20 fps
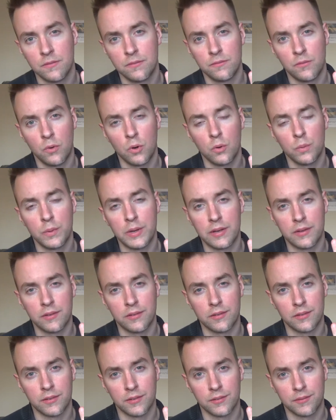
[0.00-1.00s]
4
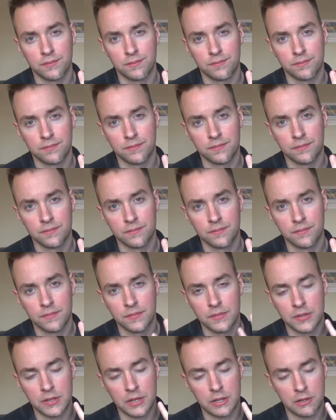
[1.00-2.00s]
weeks.
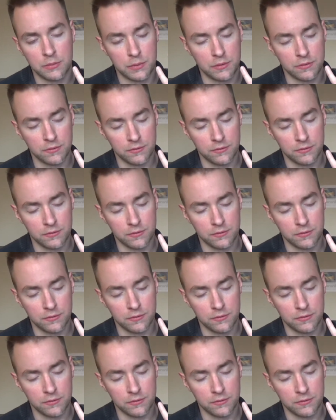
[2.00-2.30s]
It's been